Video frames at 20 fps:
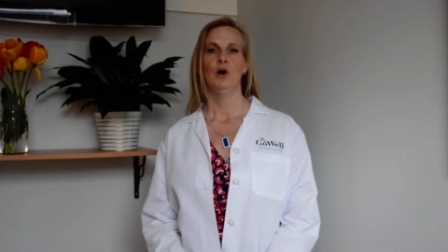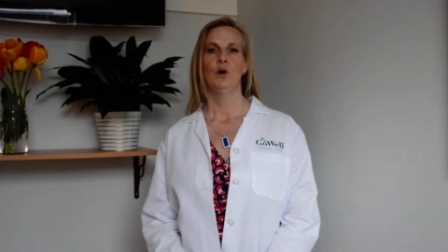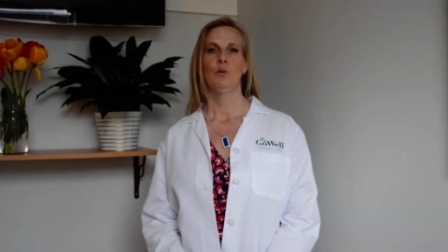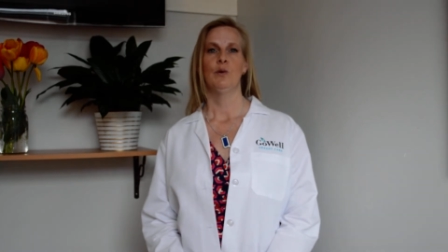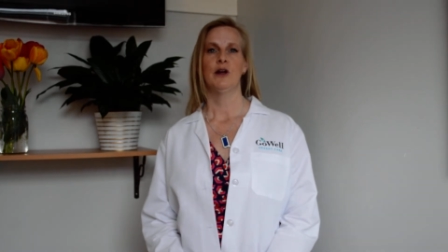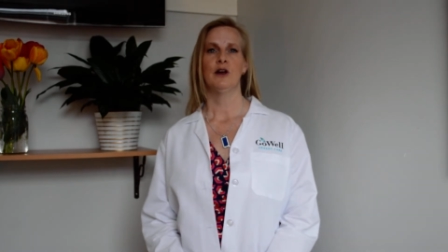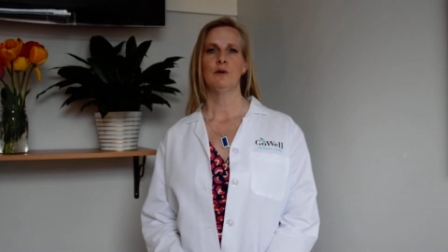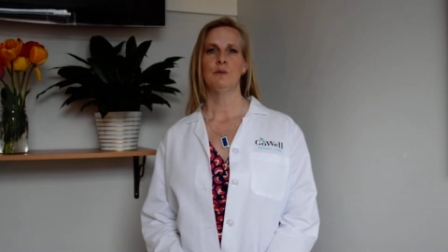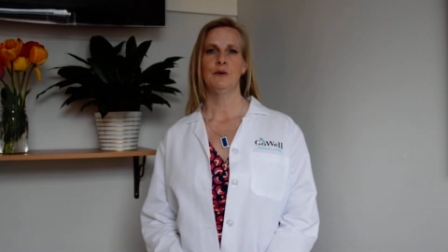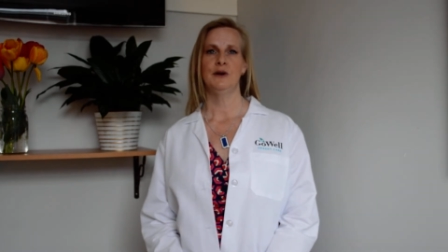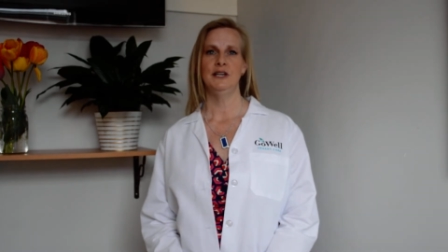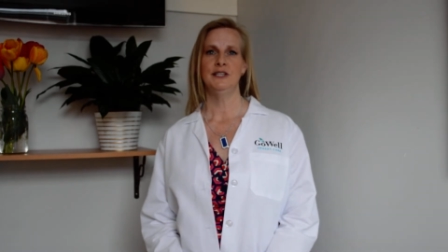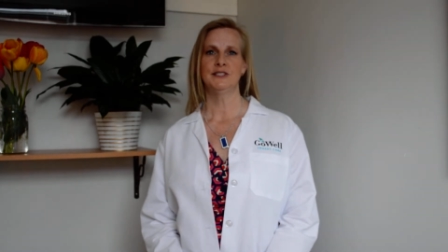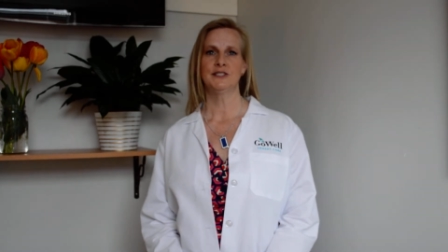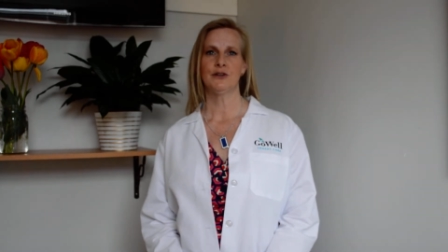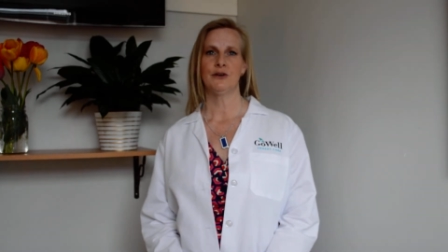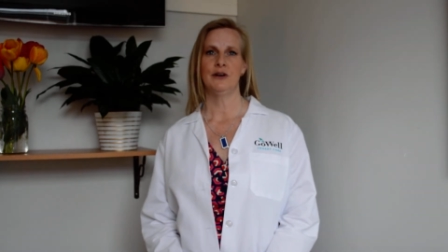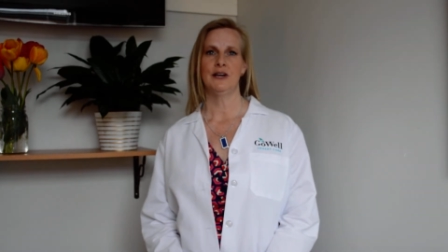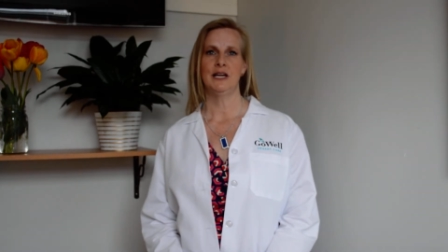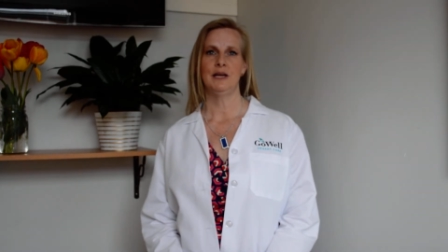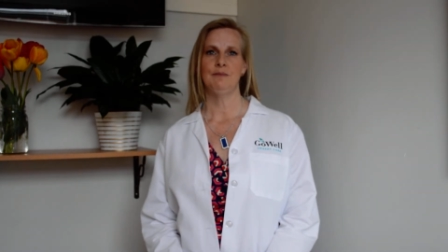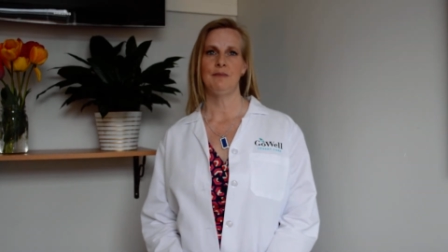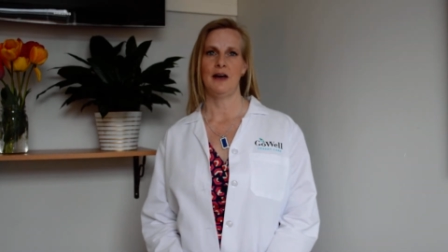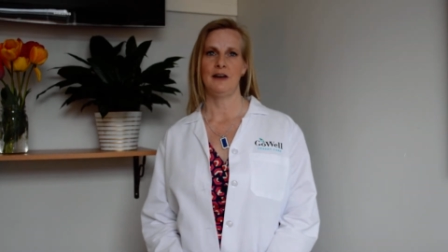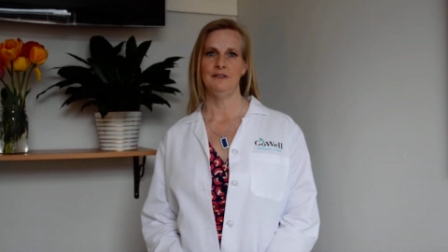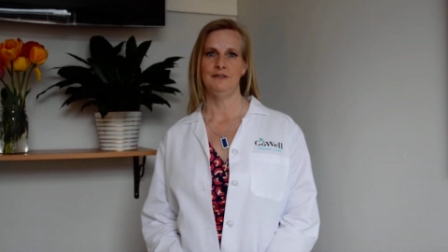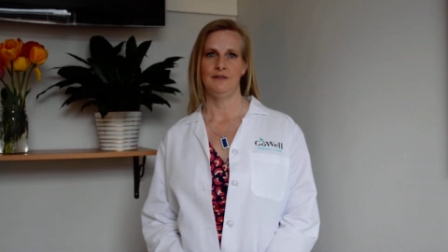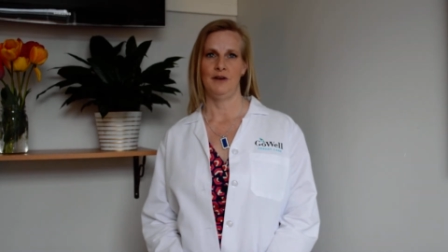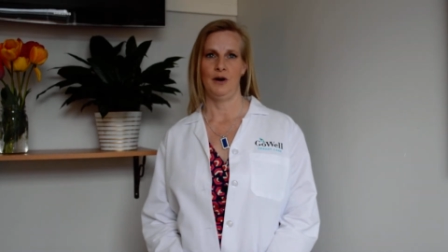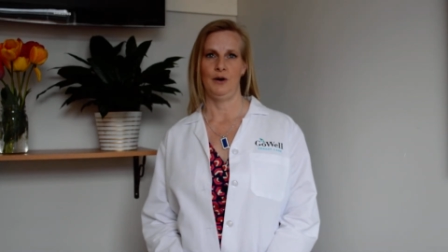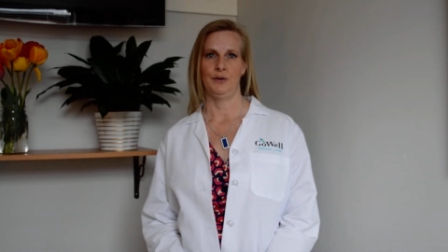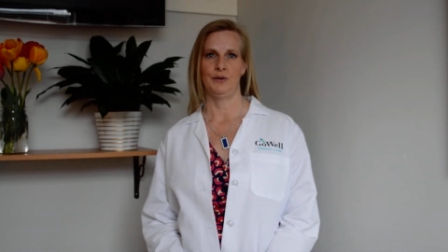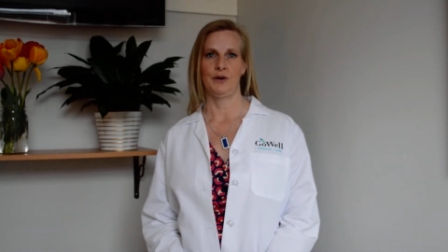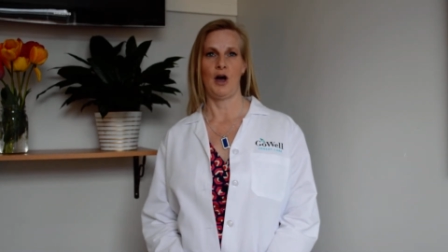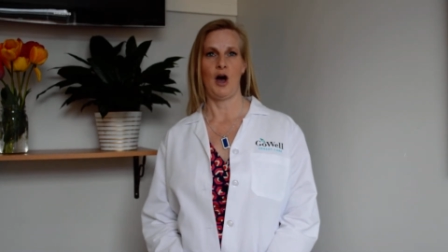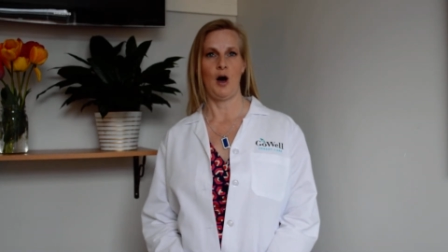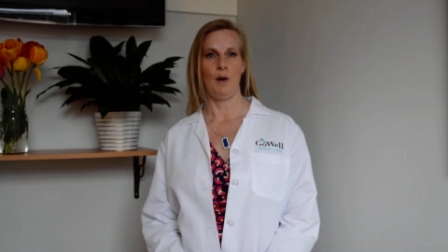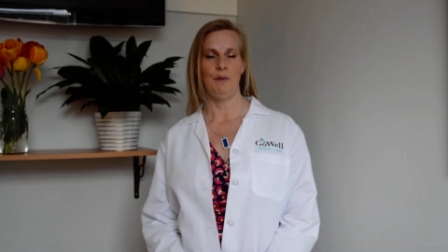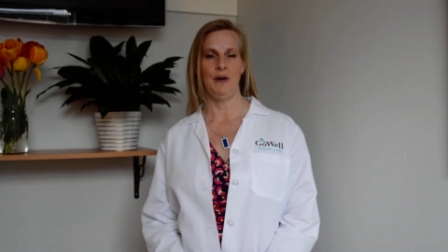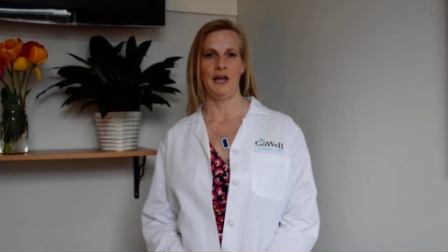We are pre-screening by phone
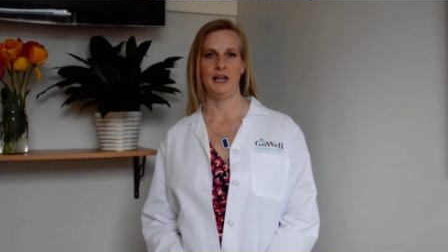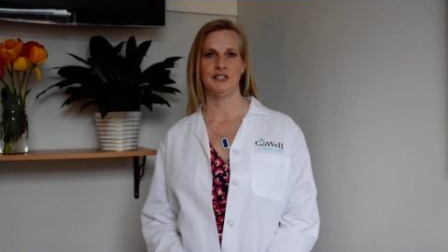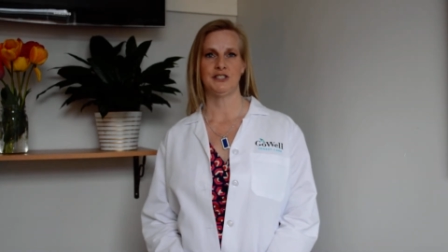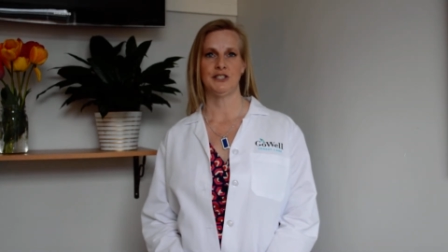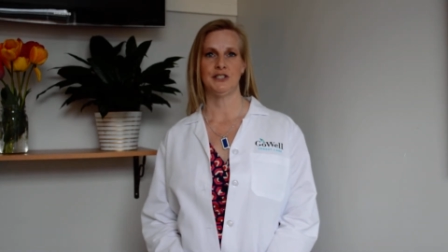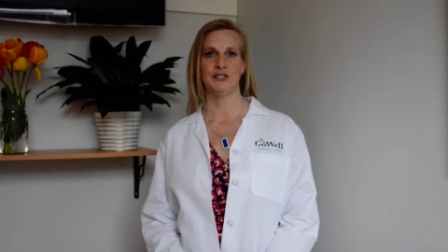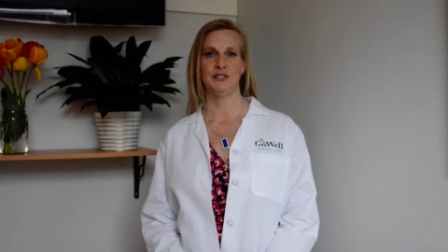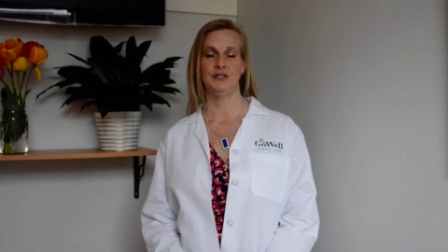all patients